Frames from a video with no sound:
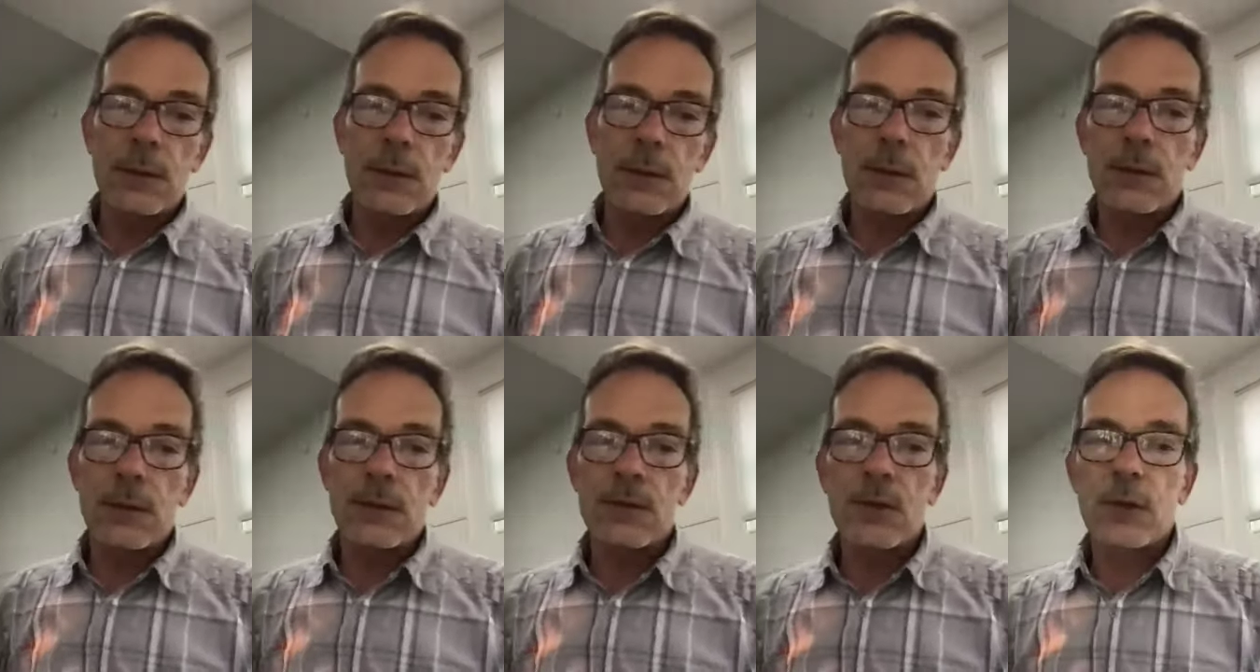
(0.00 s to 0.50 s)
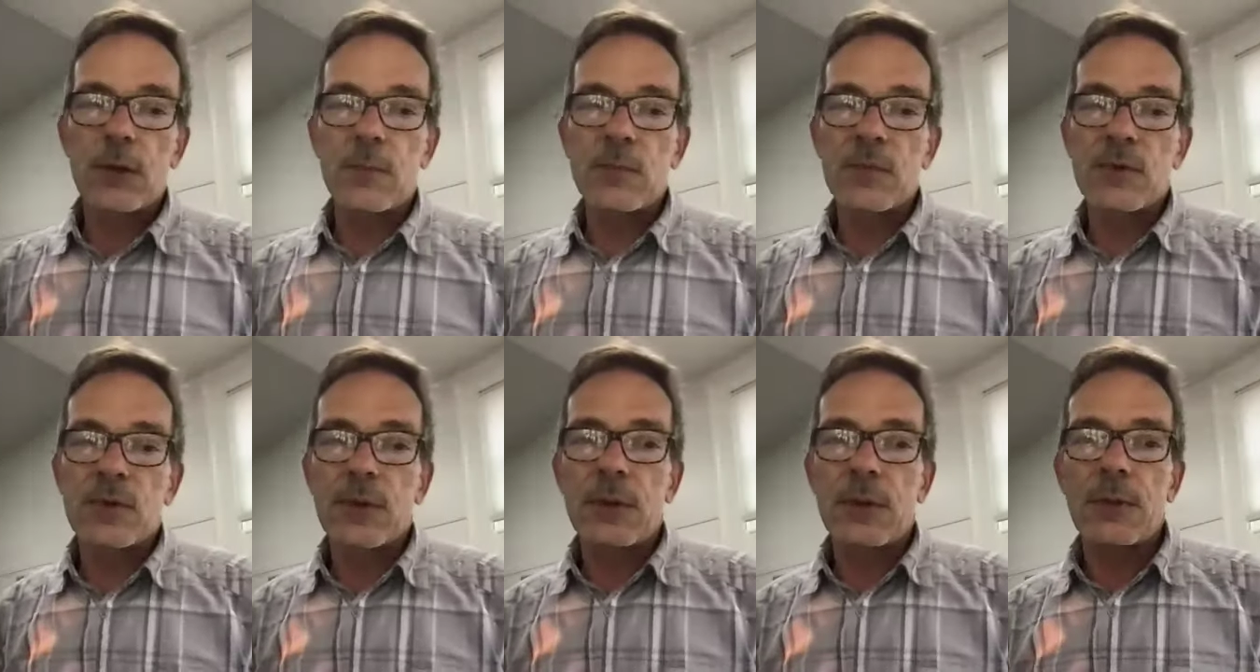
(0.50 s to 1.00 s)
in
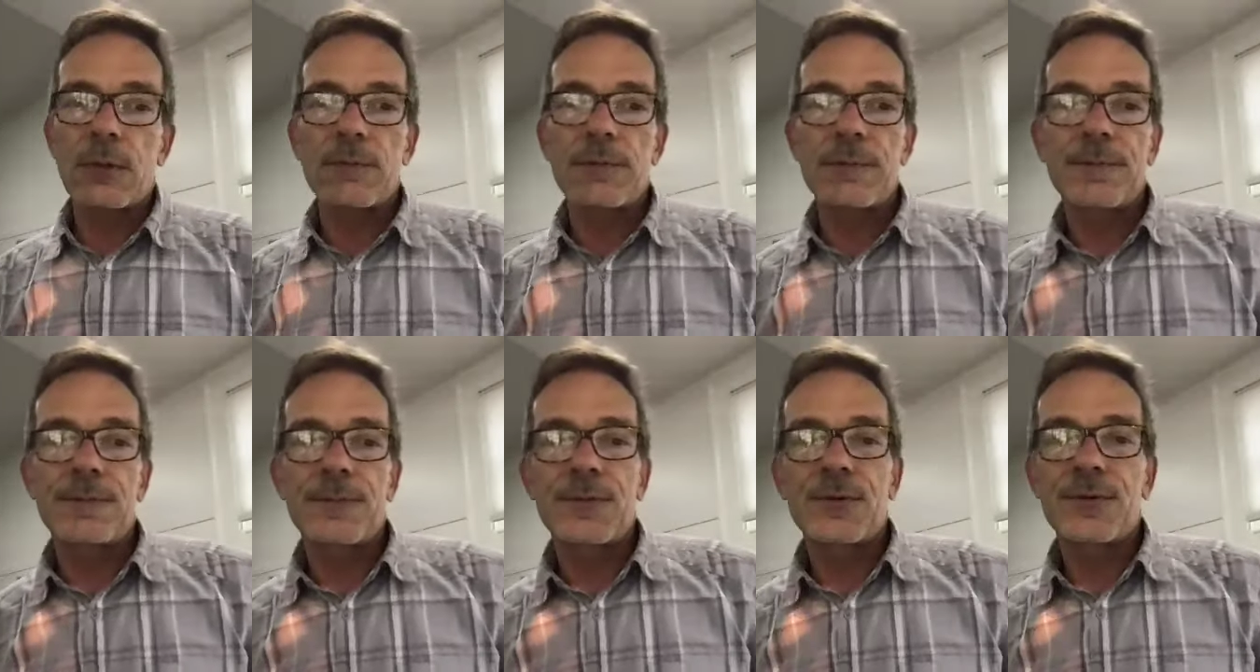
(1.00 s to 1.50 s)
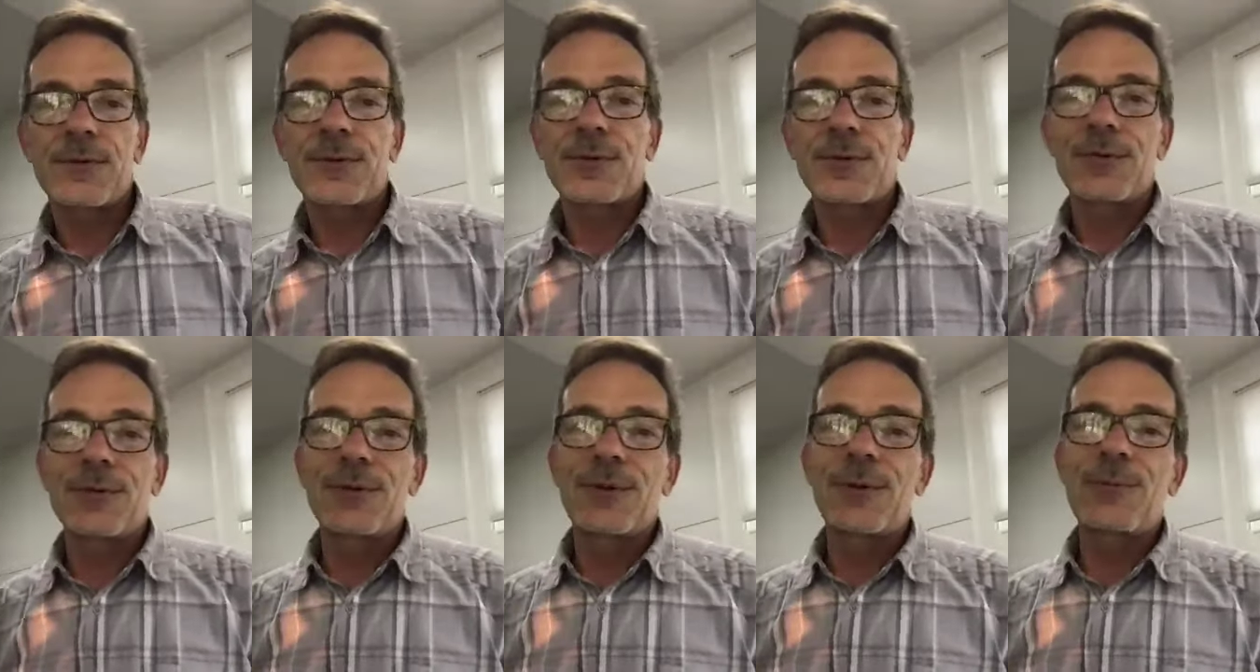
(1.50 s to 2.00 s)
terms of
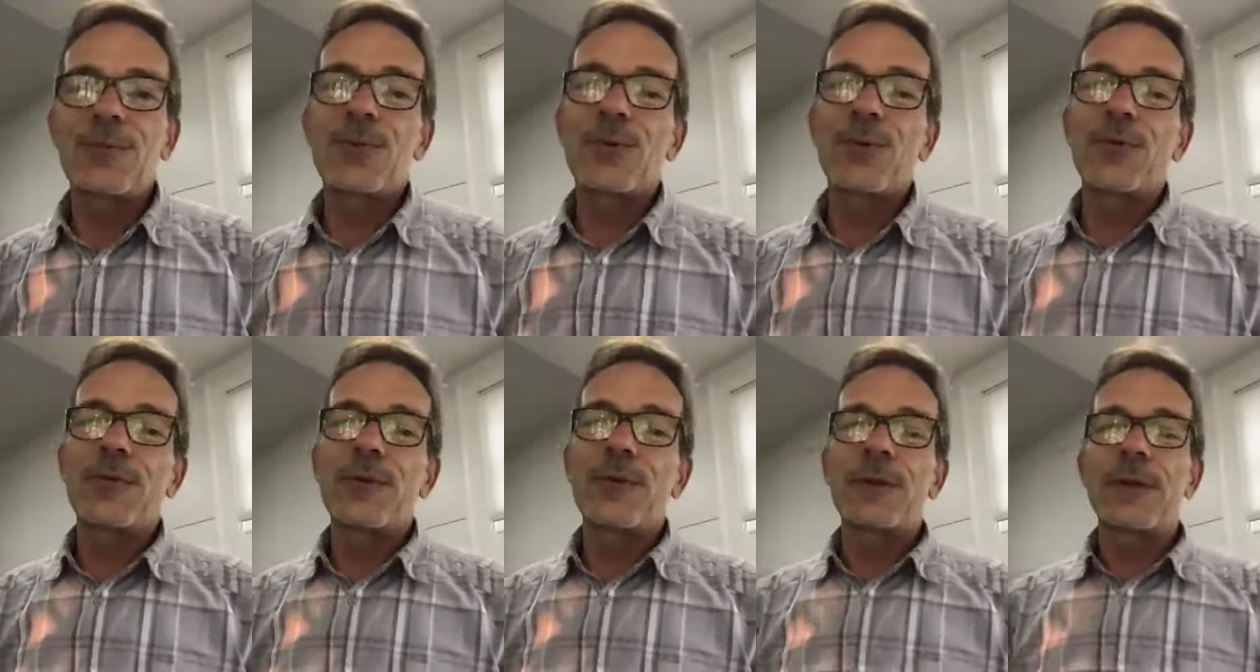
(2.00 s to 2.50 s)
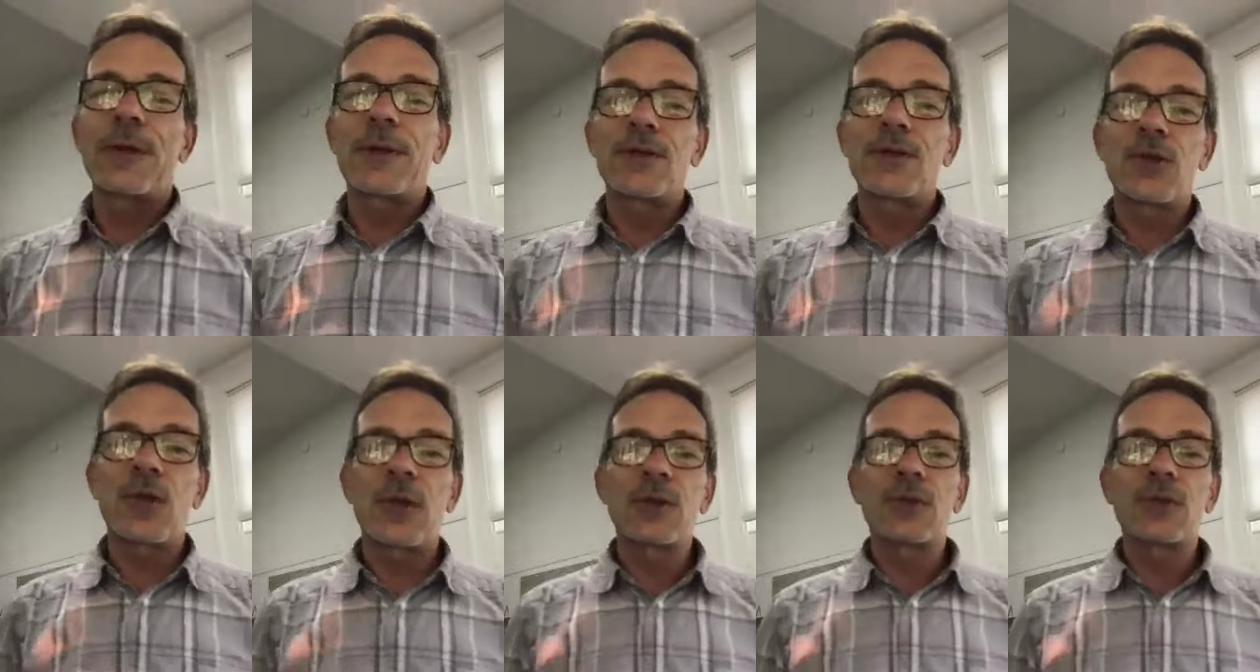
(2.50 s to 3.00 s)
improving and
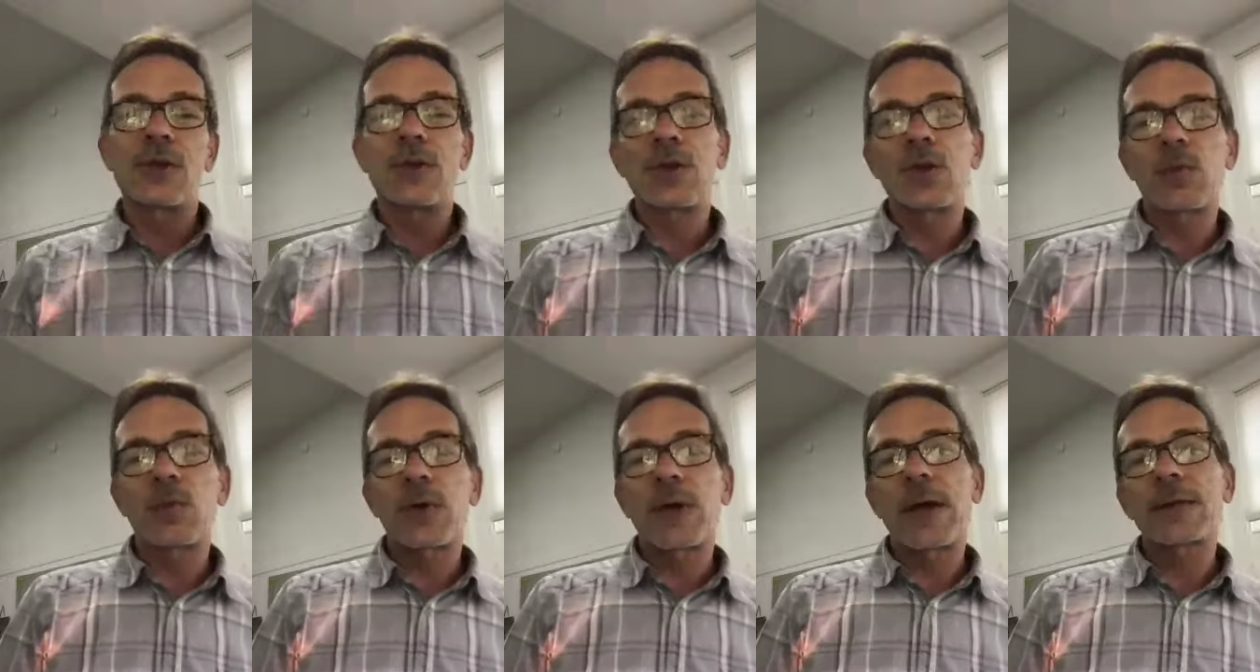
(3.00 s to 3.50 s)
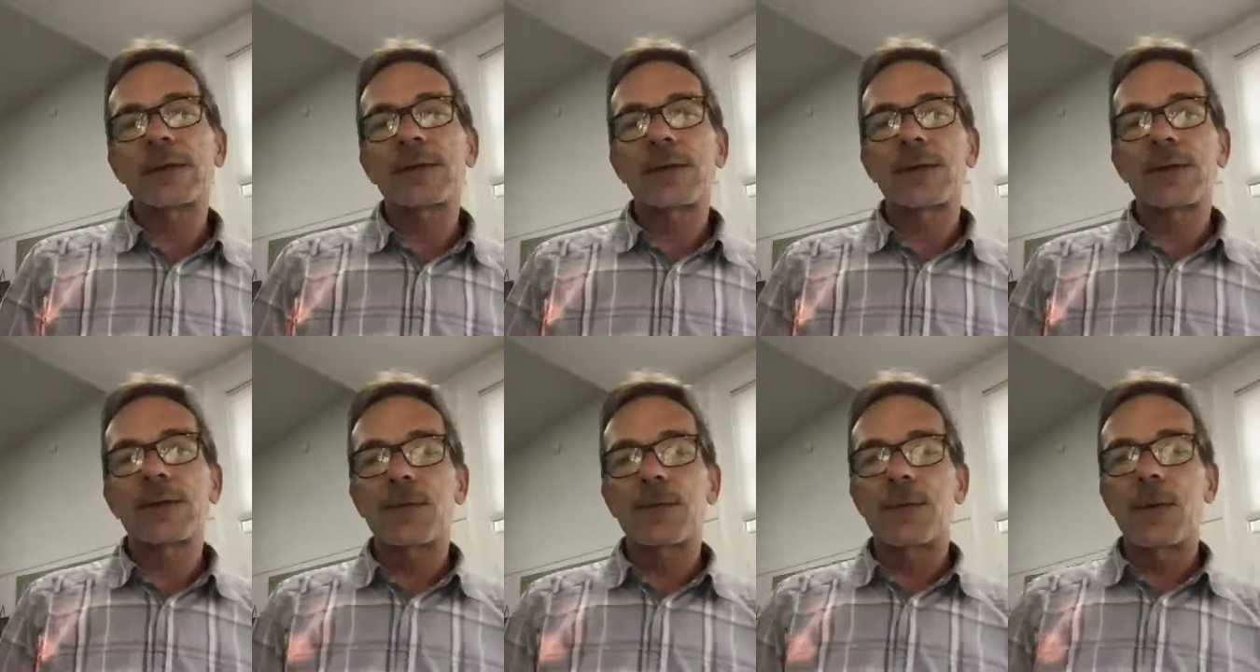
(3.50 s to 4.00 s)
changing their
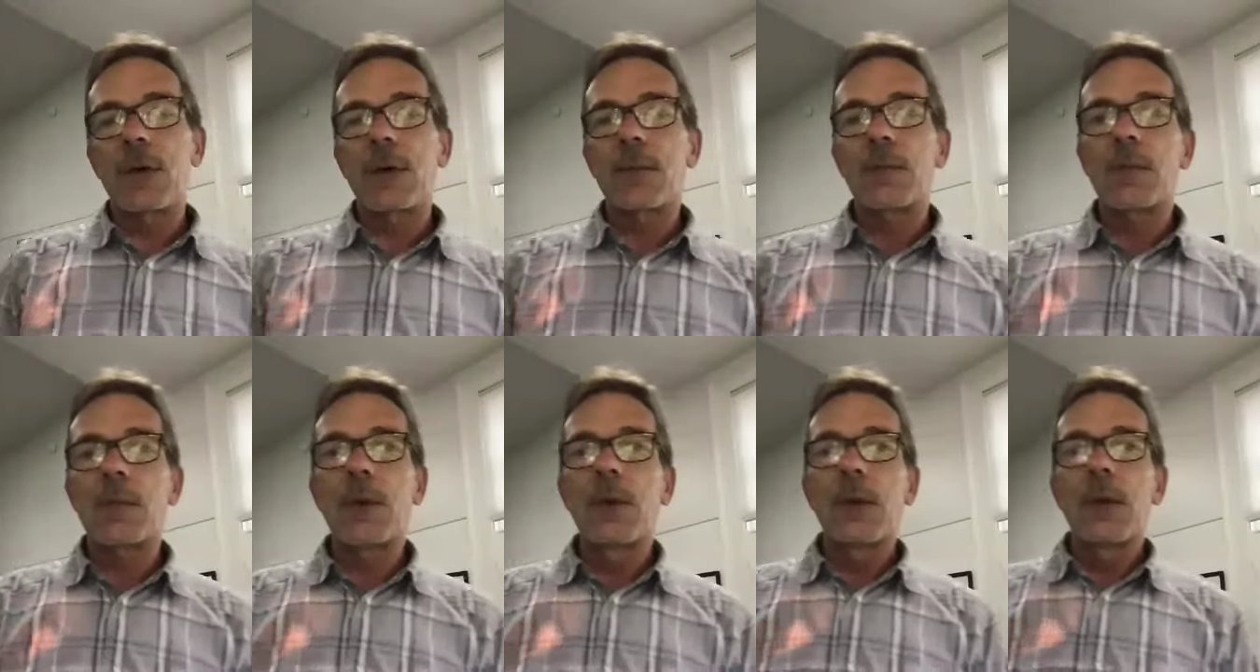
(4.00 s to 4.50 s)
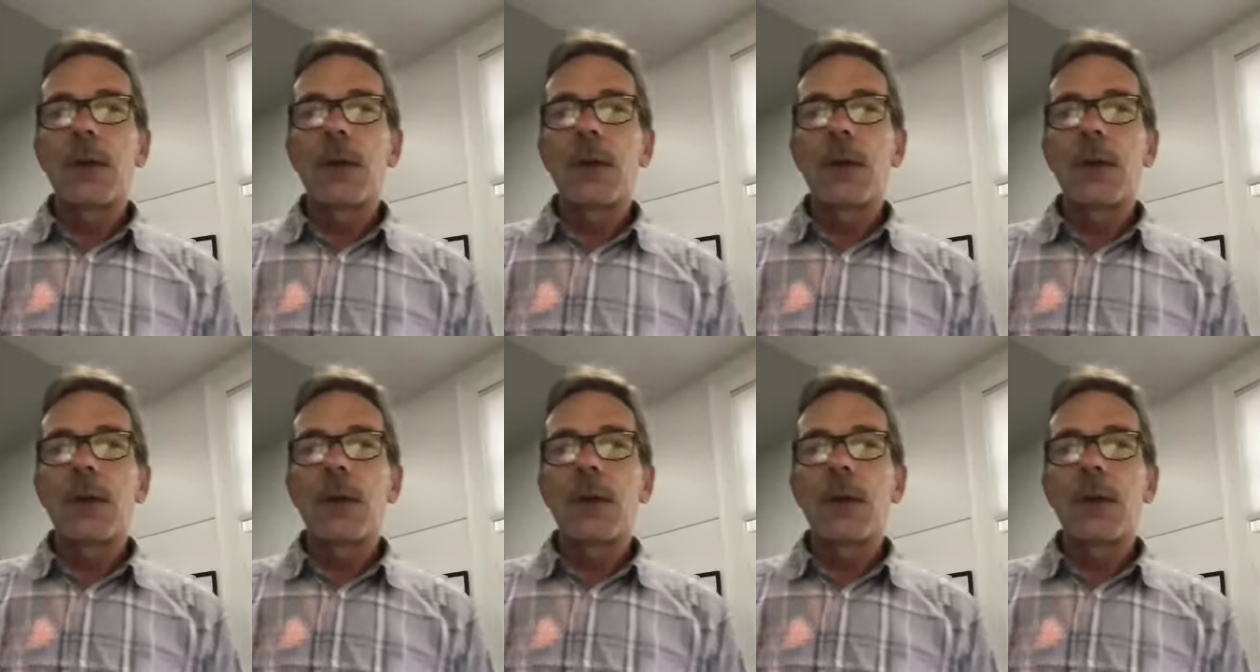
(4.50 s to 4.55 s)
practice from